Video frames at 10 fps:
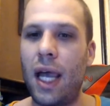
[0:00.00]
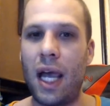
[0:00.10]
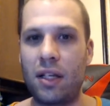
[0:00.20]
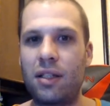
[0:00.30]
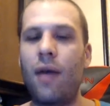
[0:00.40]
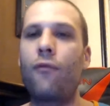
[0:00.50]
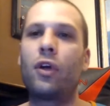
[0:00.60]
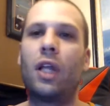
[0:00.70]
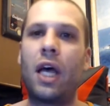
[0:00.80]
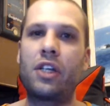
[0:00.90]
except for,
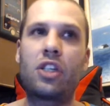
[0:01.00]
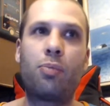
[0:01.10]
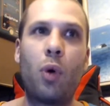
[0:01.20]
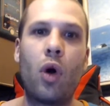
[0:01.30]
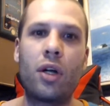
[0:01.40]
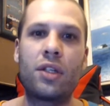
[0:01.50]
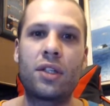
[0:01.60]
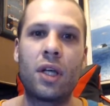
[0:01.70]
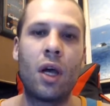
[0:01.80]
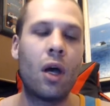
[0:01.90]
like,
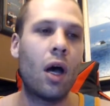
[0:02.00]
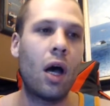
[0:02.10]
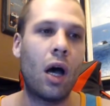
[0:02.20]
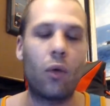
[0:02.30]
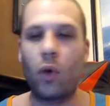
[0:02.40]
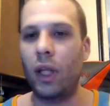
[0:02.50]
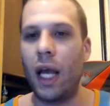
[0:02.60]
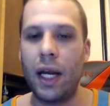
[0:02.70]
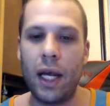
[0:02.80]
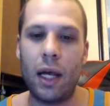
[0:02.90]

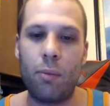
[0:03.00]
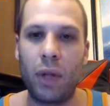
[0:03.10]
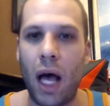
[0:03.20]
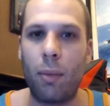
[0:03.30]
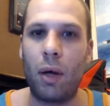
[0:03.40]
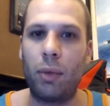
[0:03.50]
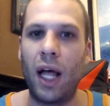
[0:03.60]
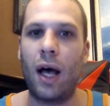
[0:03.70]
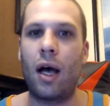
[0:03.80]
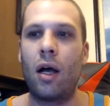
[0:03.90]
sports-related blah, blah,
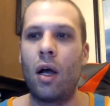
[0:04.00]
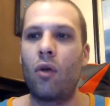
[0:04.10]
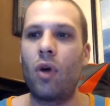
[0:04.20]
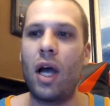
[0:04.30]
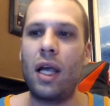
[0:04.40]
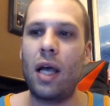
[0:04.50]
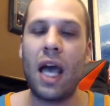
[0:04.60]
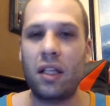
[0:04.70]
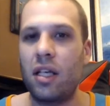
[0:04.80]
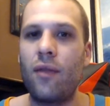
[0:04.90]
blah, right,
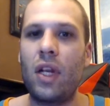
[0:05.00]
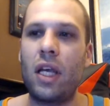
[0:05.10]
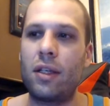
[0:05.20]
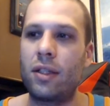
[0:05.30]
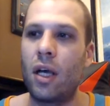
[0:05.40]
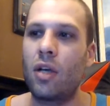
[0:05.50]
activities.